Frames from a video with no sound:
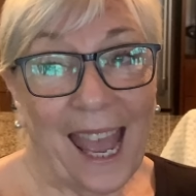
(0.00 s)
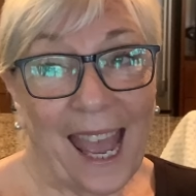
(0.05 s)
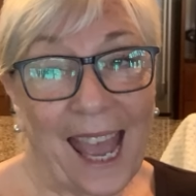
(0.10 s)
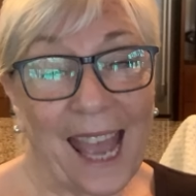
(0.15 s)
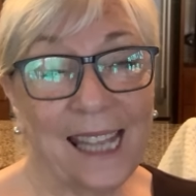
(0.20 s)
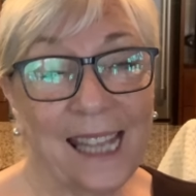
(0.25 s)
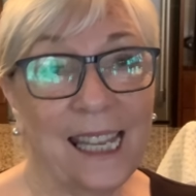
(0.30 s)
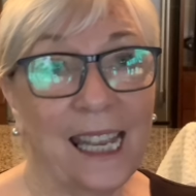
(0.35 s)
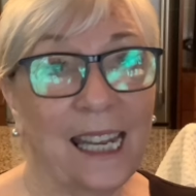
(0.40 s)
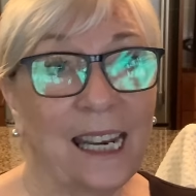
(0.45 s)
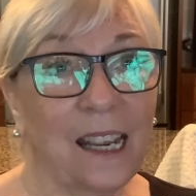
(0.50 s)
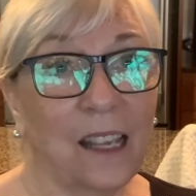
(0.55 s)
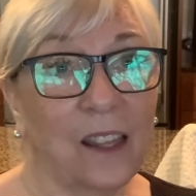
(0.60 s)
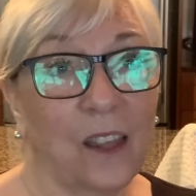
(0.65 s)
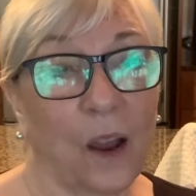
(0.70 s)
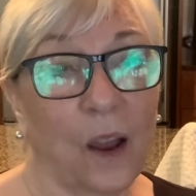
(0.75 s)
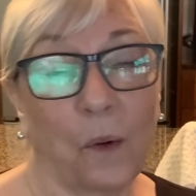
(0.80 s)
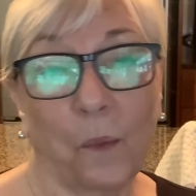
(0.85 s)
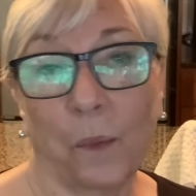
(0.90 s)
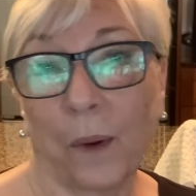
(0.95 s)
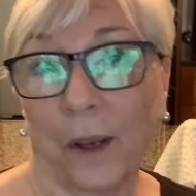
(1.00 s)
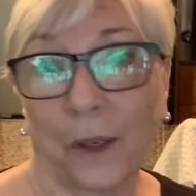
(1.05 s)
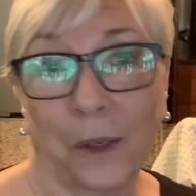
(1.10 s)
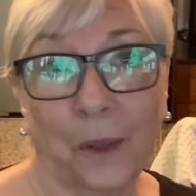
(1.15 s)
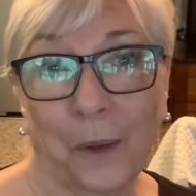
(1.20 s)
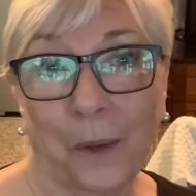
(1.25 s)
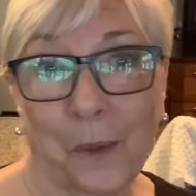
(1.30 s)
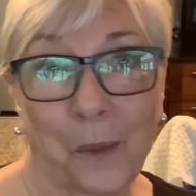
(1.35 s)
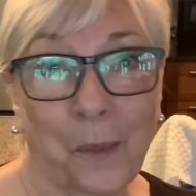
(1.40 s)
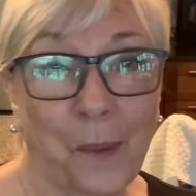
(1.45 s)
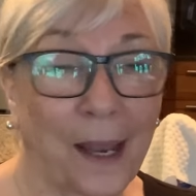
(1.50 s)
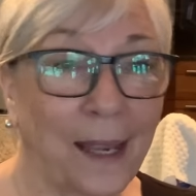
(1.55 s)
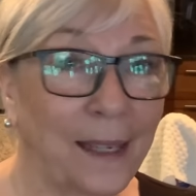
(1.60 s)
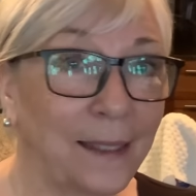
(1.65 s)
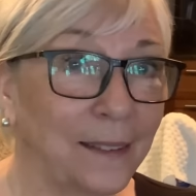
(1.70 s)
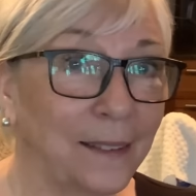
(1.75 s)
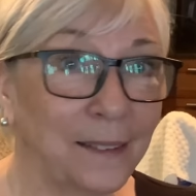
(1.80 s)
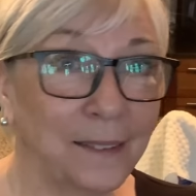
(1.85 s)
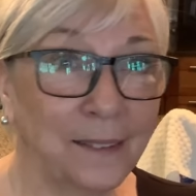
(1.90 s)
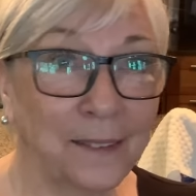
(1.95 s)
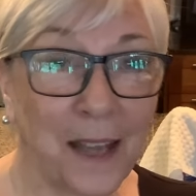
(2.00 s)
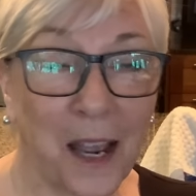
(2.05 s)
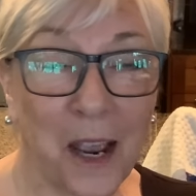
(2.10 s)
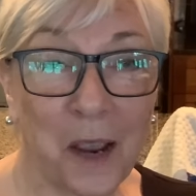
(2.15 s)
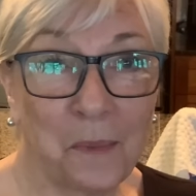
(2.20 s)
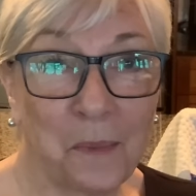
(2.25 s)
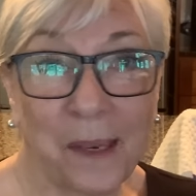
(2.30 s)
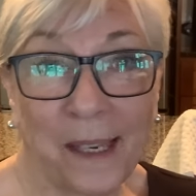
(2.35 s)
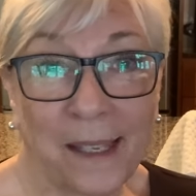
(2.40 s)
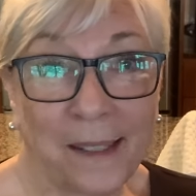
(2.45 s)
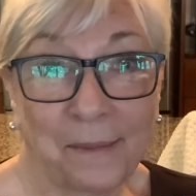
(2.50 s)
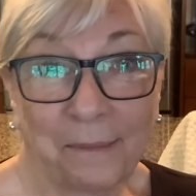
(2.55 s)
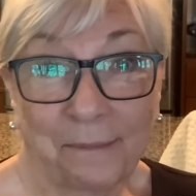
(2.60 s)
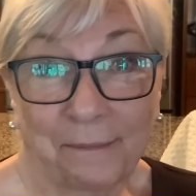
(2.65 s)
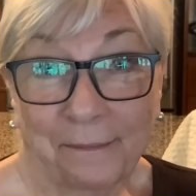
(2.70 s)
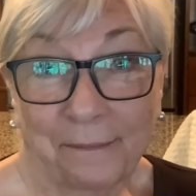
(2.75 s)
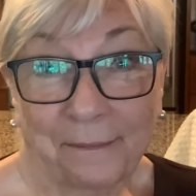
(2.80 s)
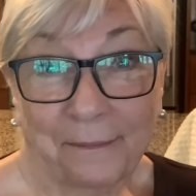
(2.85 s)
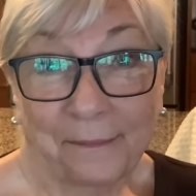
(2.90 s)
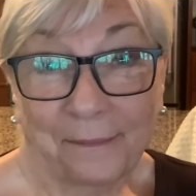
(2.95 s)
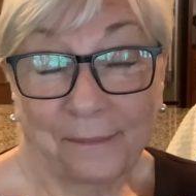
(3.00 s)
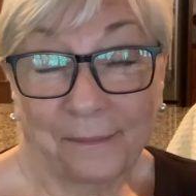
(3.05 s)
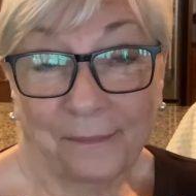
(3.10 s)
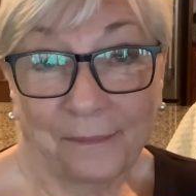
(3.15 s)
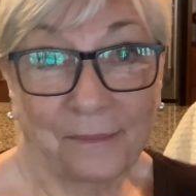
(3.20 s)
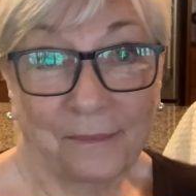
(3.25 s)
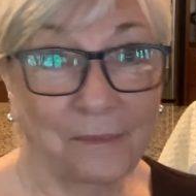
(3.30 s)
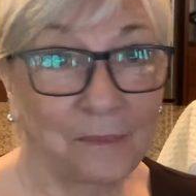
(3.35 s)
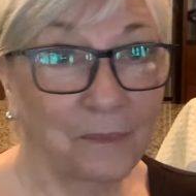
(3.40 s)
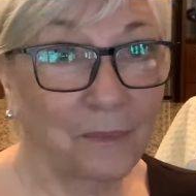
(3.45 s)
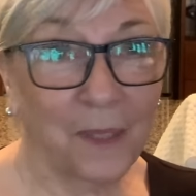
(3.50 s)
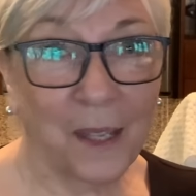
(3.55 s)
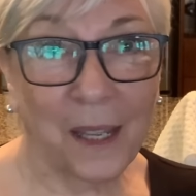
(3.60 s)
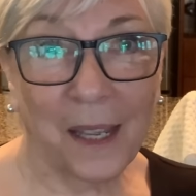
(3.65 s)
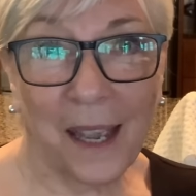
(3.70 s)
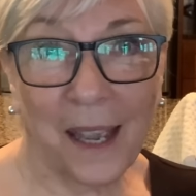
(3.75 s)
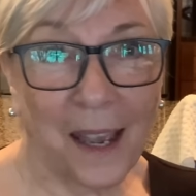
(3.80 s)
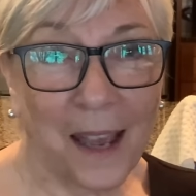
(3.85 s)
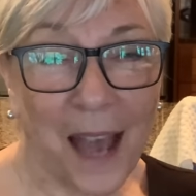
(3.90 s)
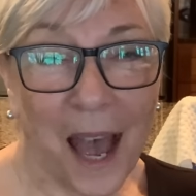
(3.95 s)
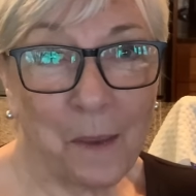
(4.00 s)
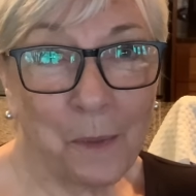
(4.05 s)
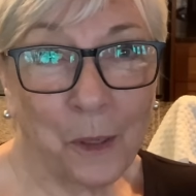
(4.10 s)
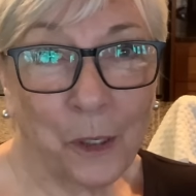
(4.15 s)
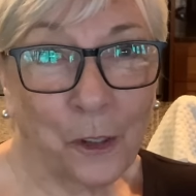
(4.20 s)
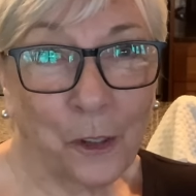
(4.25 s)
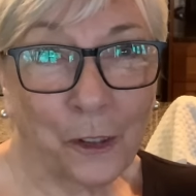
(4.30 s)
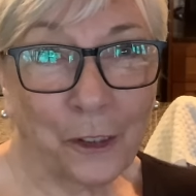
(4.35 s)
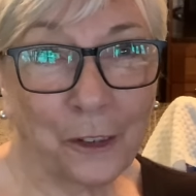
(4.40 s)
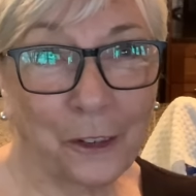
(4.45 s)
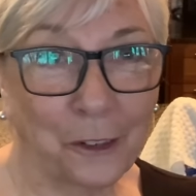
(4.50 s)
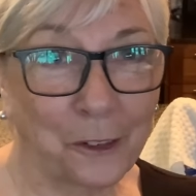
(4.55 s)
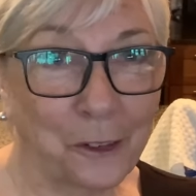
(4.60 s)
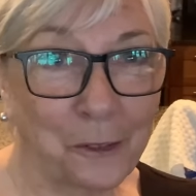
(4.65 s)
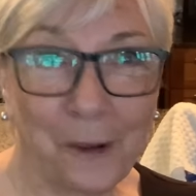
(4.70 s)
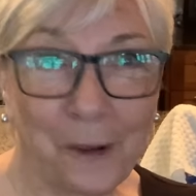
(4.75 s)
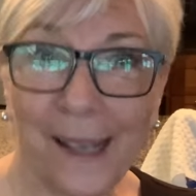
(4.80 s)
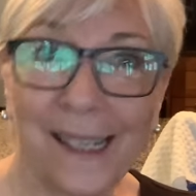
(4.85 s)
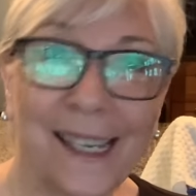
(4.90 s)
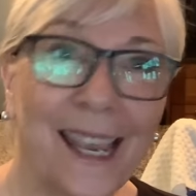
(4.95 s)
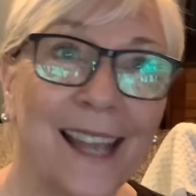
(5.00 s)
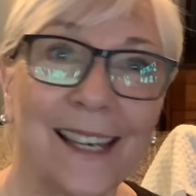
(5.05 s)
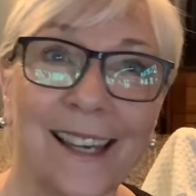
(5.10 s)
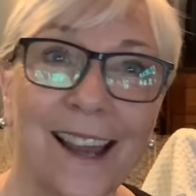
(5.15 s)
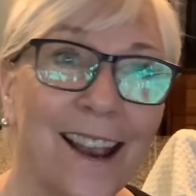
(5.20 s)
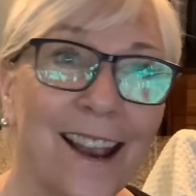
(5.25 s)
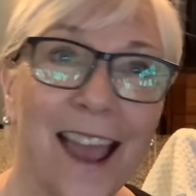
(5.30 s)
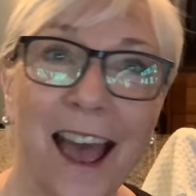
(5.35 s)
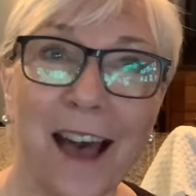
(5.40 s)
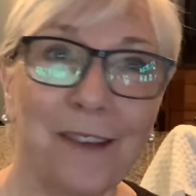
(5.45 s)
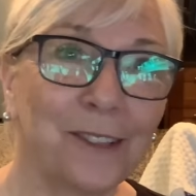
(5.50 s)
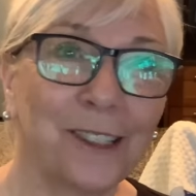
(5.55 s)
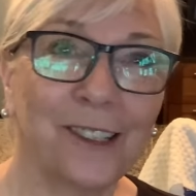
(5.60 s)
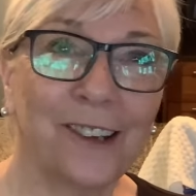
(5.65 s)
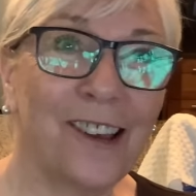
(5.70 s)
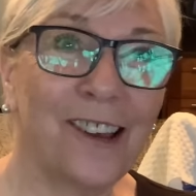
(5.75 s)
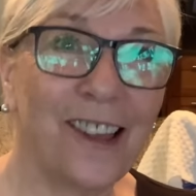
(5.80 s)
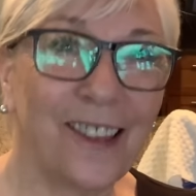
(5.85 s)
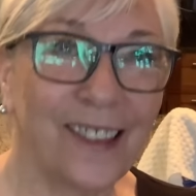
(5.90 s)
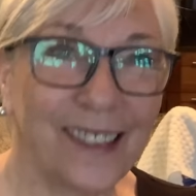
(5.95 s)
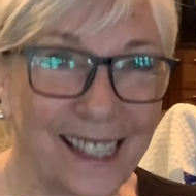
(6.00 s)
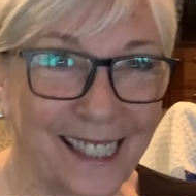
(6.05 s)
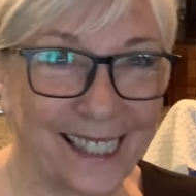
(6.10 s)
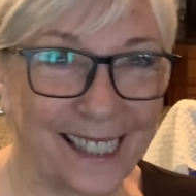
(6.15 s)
And then I thought, well, you know what? I mean, I'm a girl. Why can't I have it all?